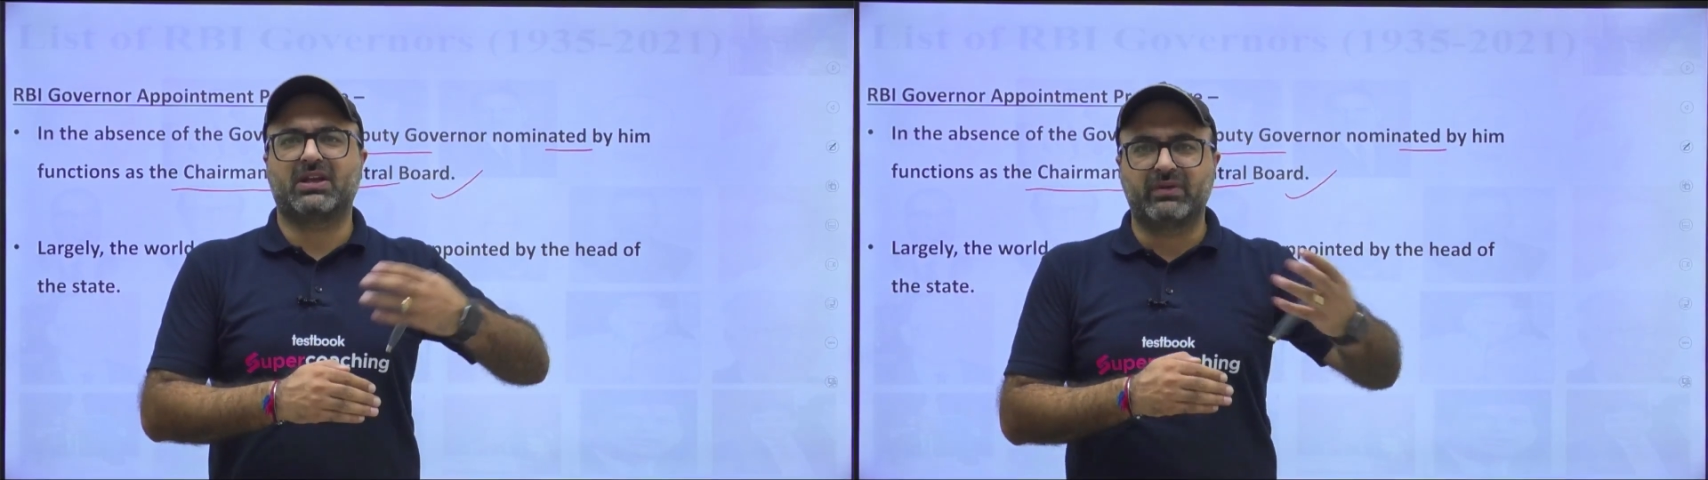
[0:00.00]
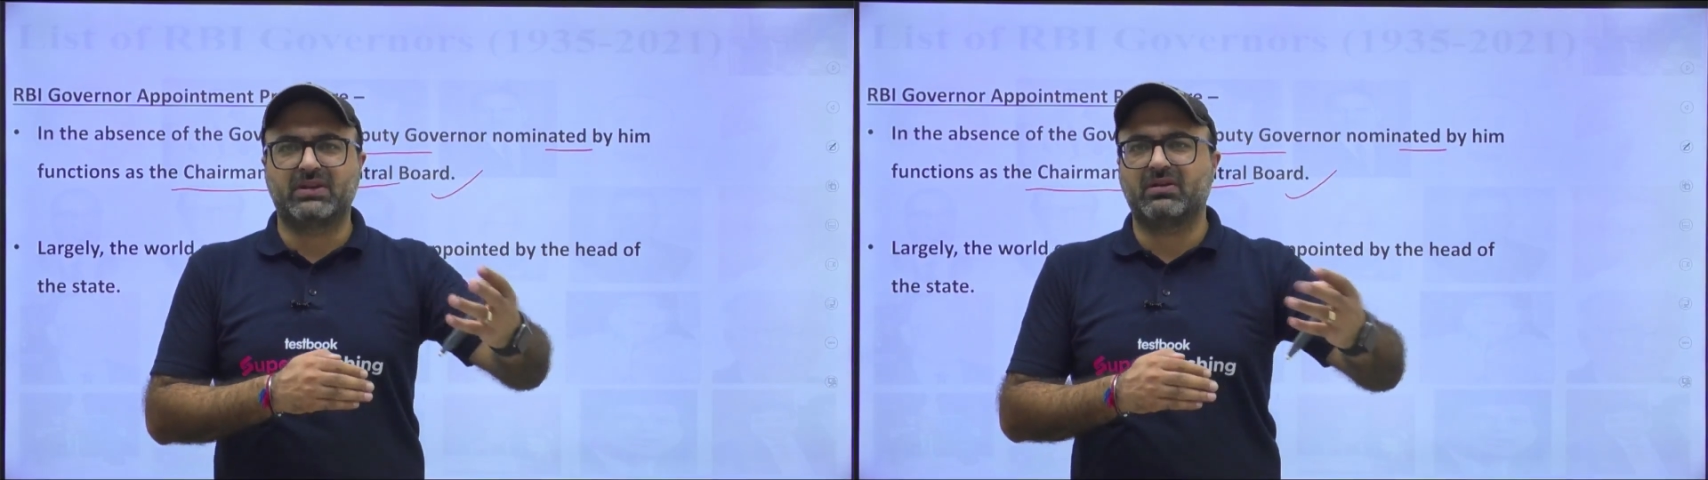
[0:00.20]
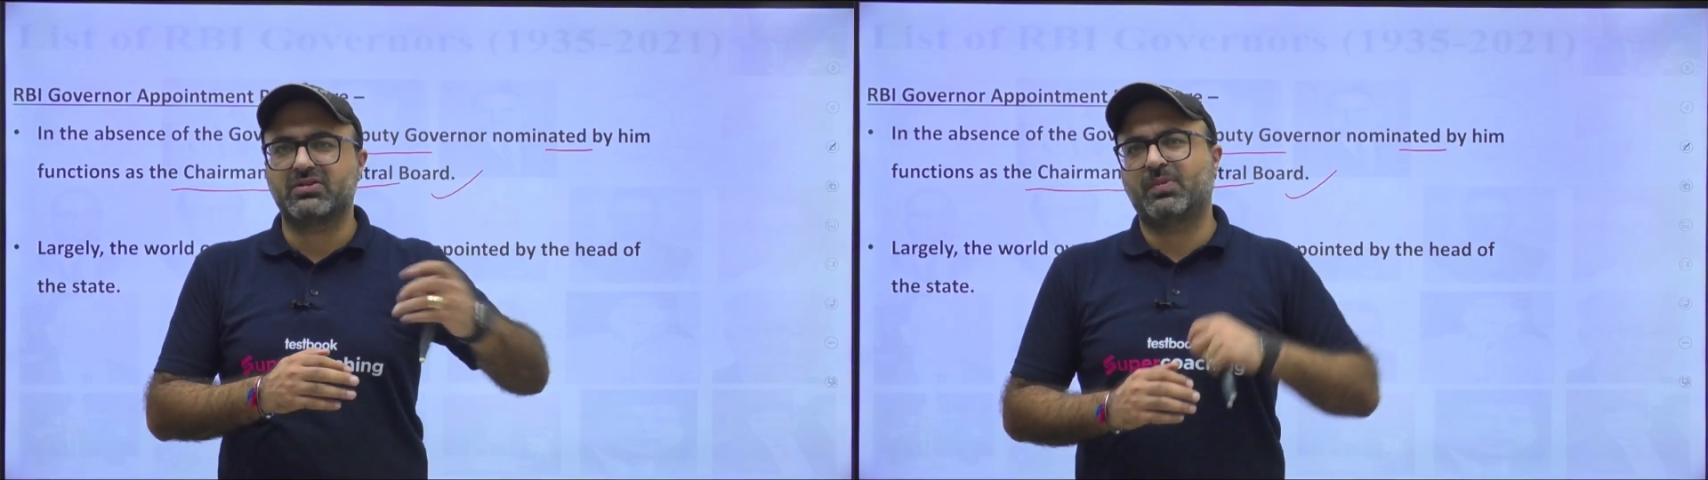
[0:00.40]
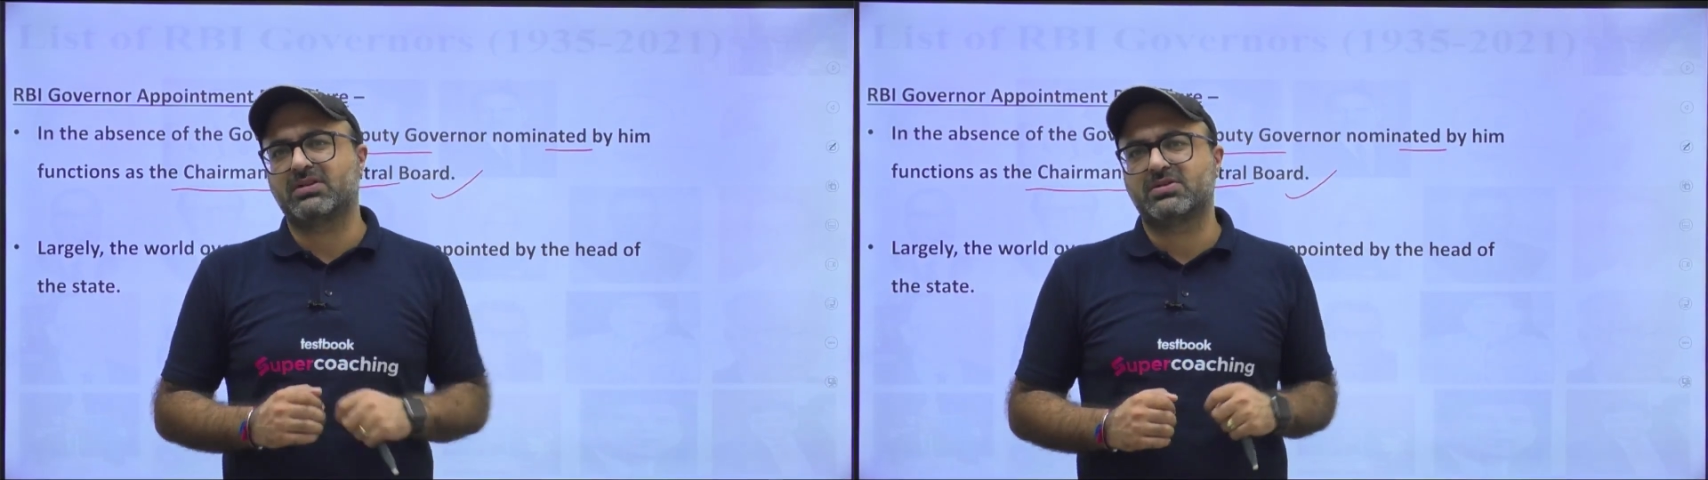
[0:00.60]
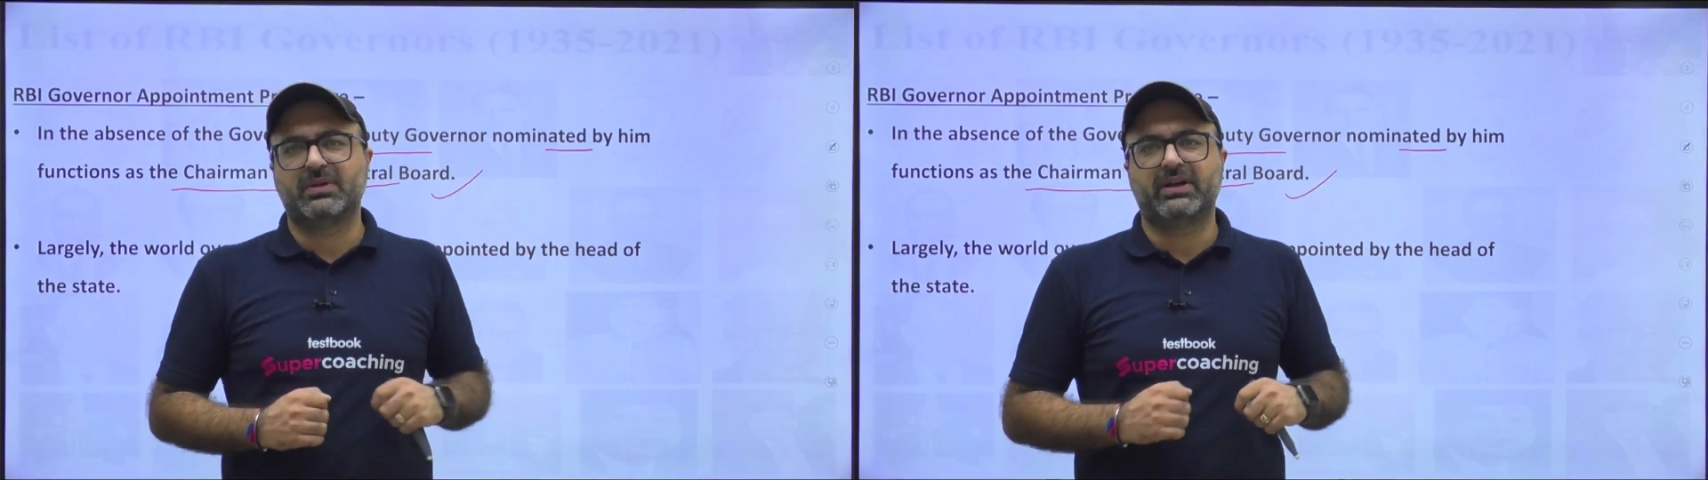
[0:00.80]

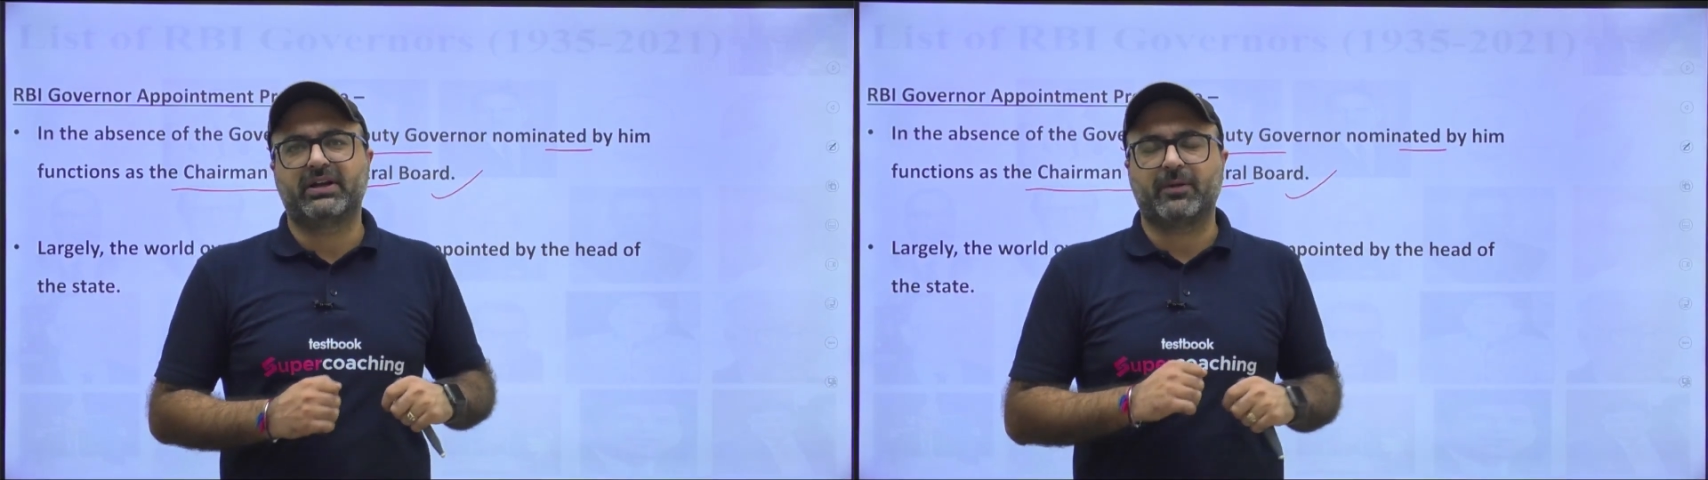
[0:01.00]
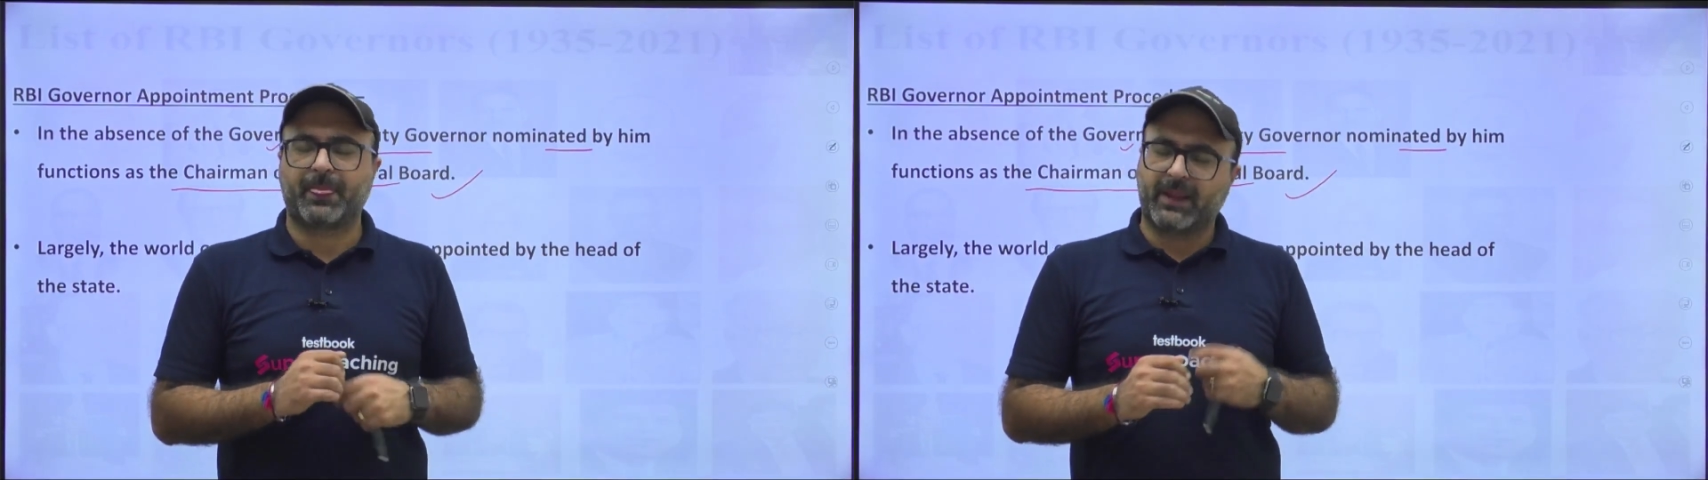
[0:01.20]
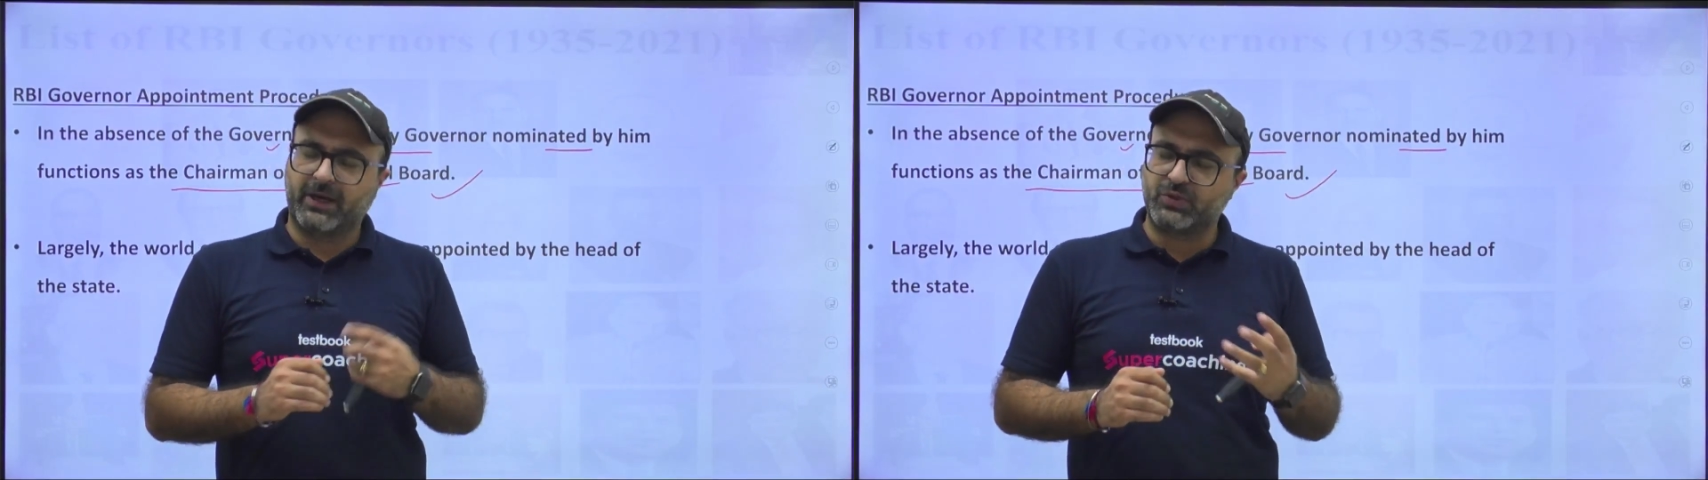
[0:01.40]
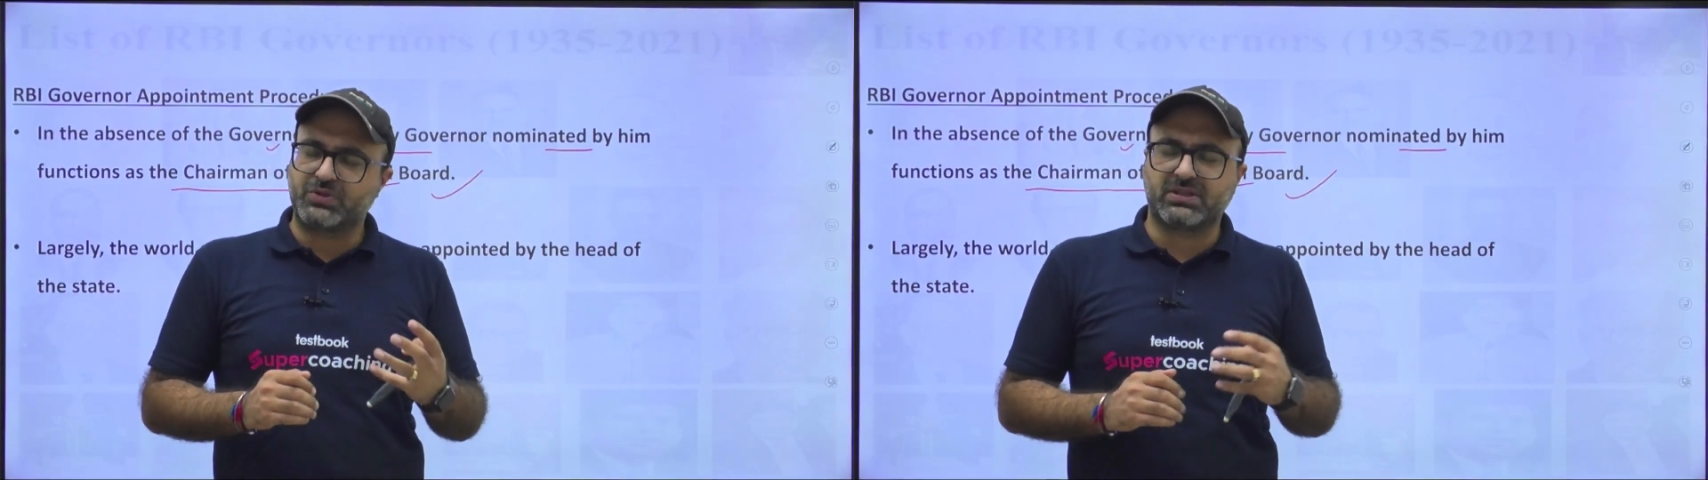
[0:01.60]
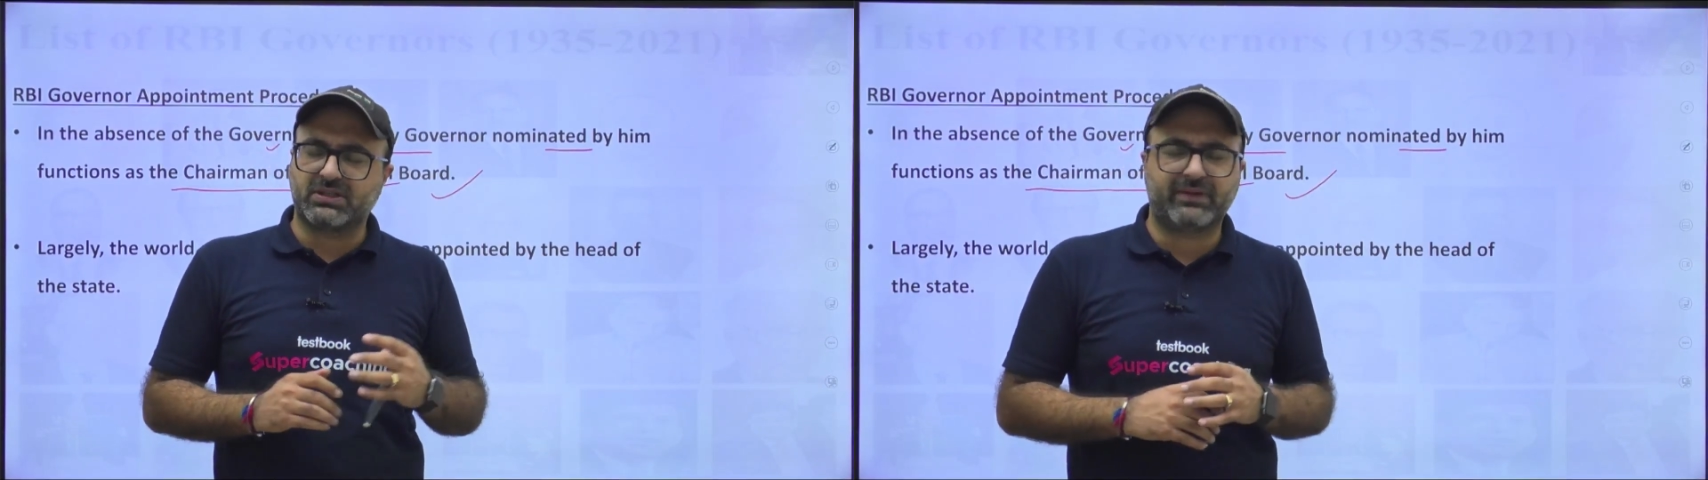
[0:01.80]
responsibility to serve
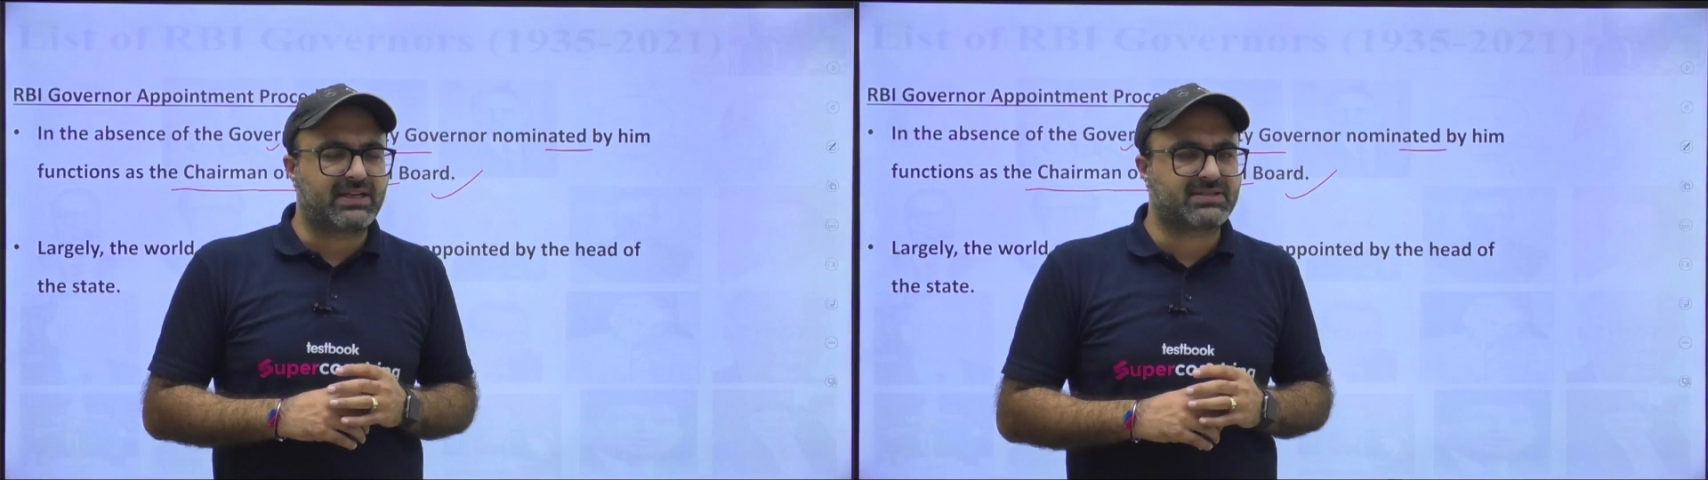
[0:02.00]
as